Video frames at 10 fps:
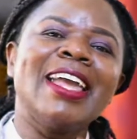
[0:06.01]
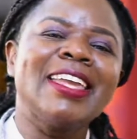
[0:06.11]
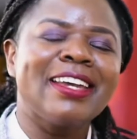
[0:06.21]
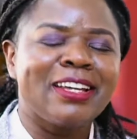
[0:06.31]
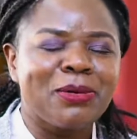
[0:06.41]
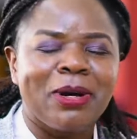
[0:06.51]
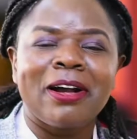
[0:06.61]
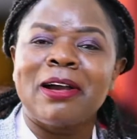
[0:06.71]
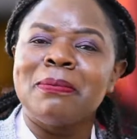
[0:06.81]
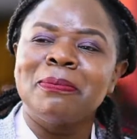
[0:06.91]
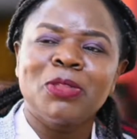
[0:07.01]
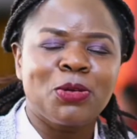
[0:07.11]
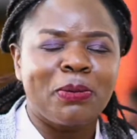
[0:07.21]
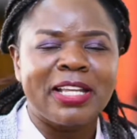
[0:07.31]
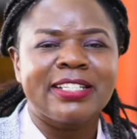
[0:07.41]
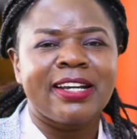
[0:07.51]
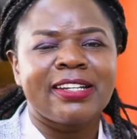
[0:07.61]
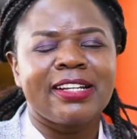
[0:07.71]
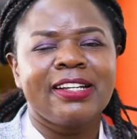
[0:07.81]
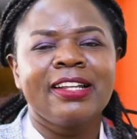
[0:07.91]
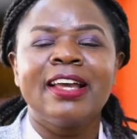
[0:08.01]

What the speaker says: Hi and welcome to my channel.